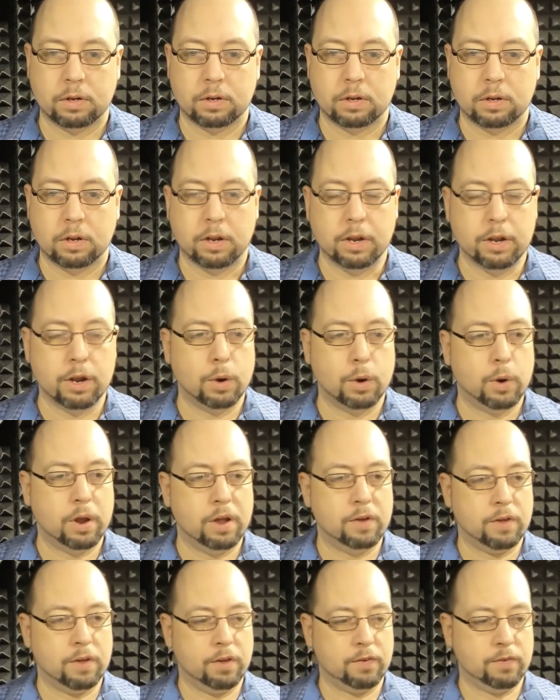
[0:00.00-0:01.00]

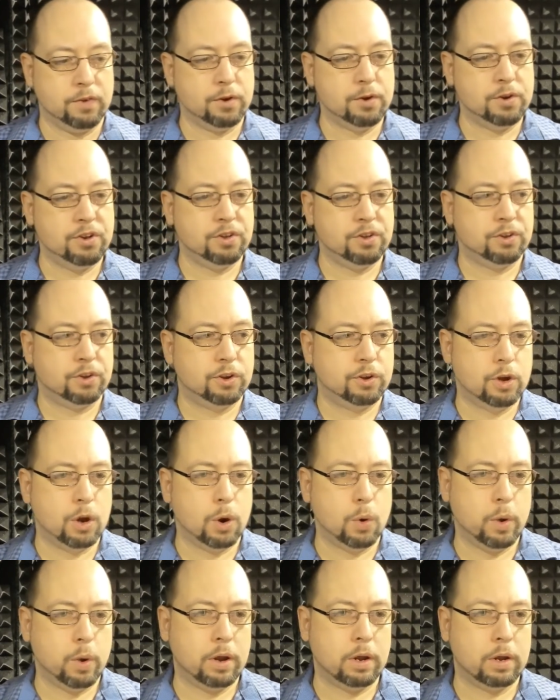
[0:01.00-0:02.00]
If you're just
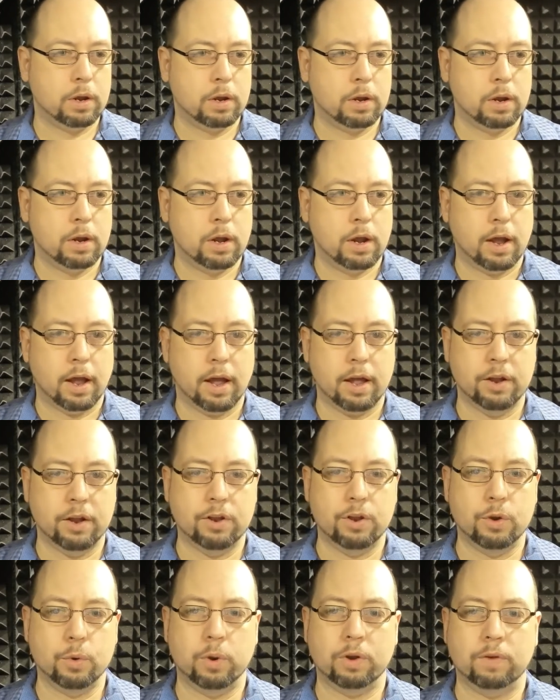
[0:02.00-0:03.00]
going and
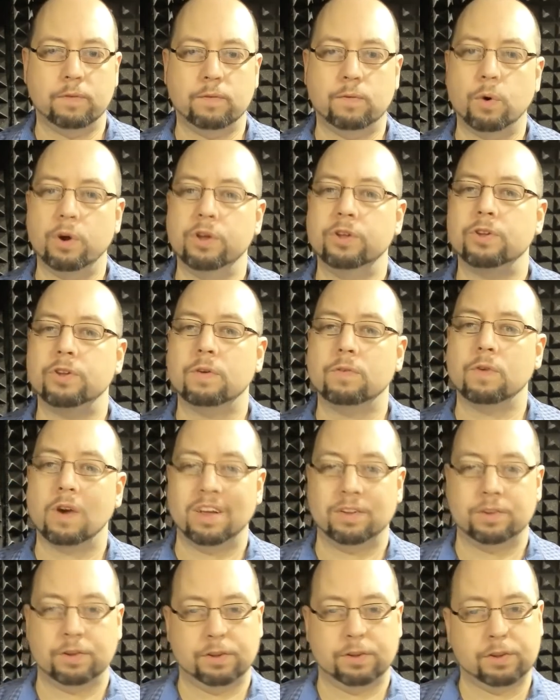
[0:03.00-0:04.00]
doing voiceover
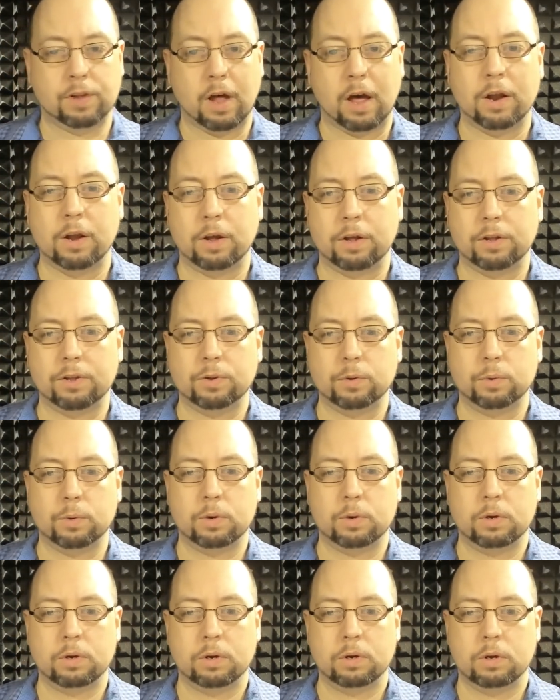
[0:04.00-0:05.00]
as a side hustle,
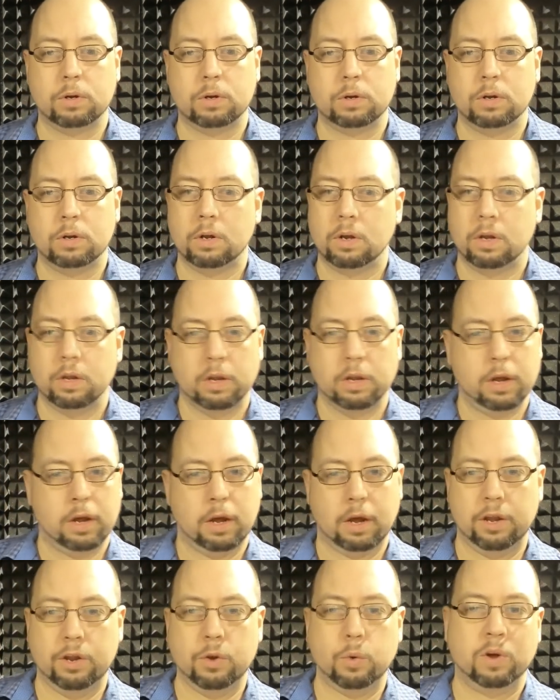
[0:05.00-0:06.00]
yeah, a
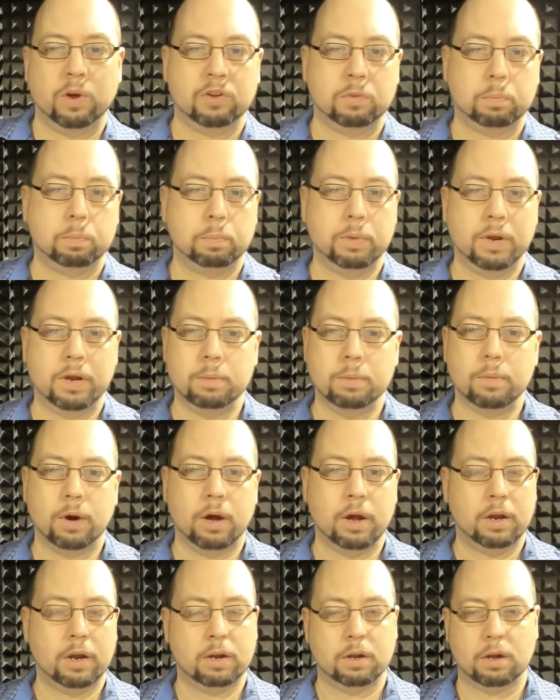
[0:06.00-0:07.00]
USB
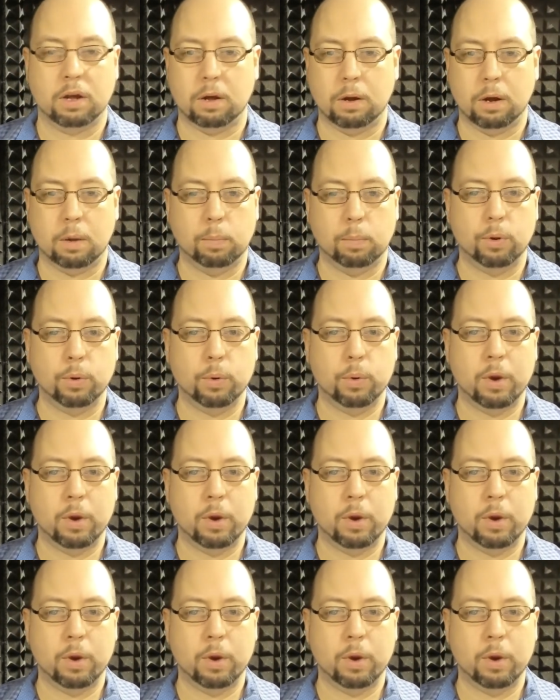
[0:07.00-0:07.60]
mic, a Blue